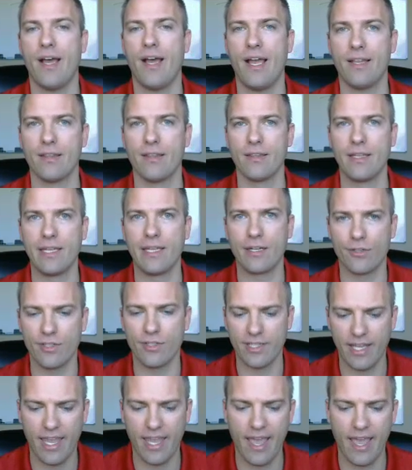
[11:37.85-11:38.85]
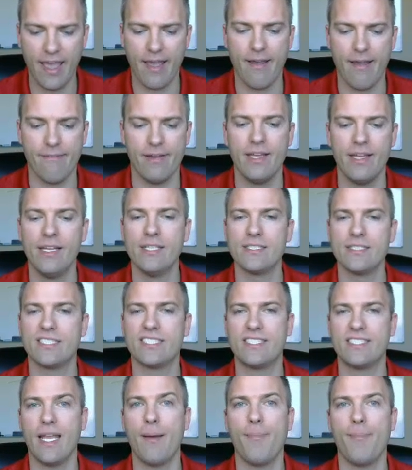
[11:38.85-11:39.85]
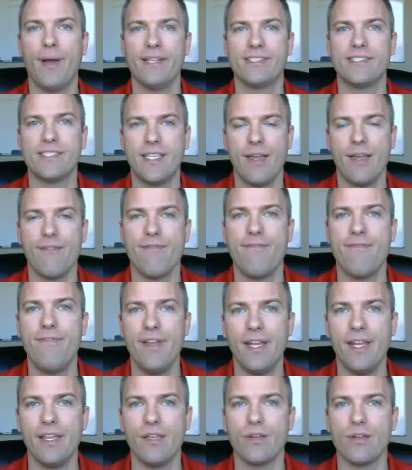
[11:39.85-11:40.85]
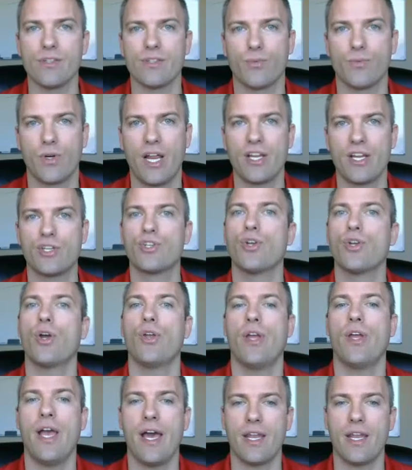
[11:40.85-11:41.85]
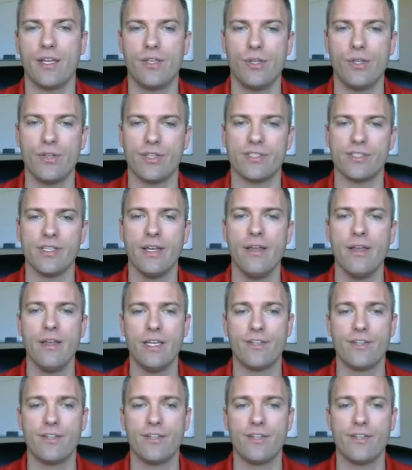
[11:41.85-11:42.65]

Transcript: I literally have step-by-step videos where I show you how to do this.